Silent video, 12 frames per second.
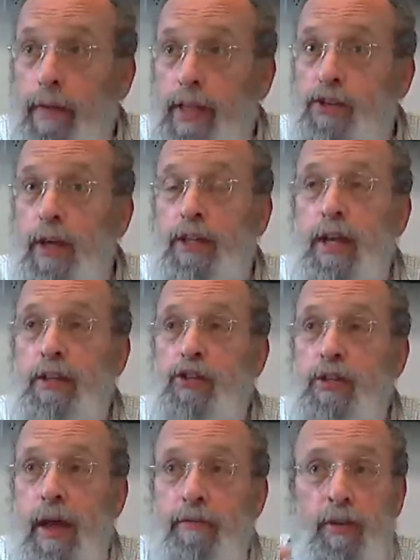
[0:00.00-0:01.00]

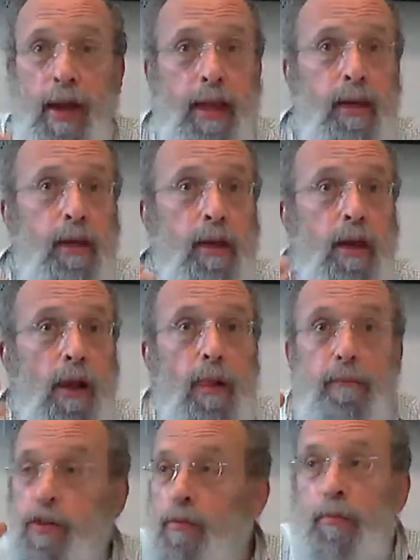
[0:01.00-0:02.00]
It's never any,
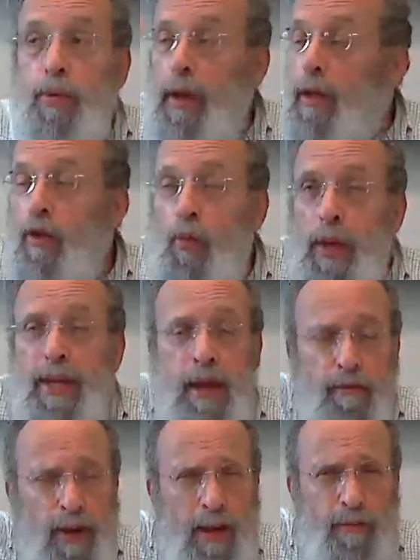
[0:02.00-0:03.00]
we
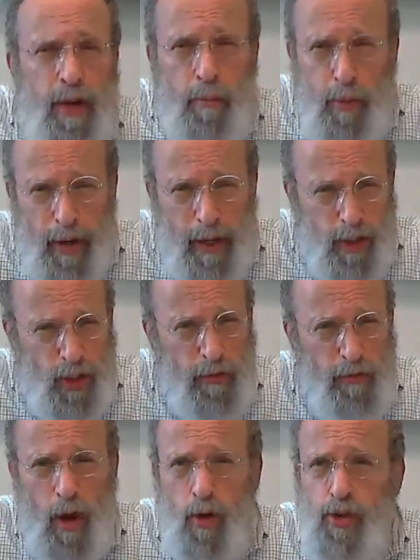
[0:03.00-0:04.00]
never have any
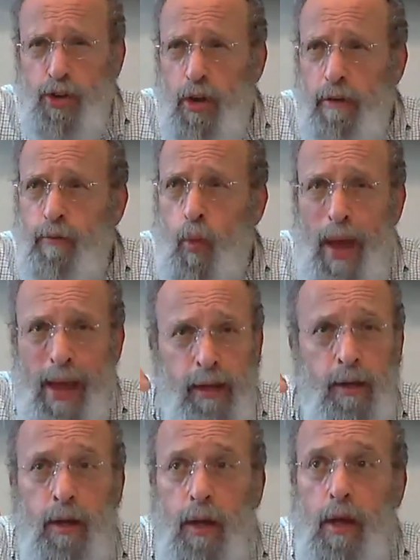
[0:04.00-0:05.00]
preconceived notion of
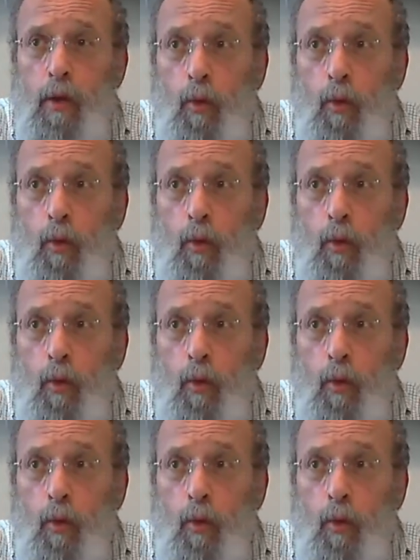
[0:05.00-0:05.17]
when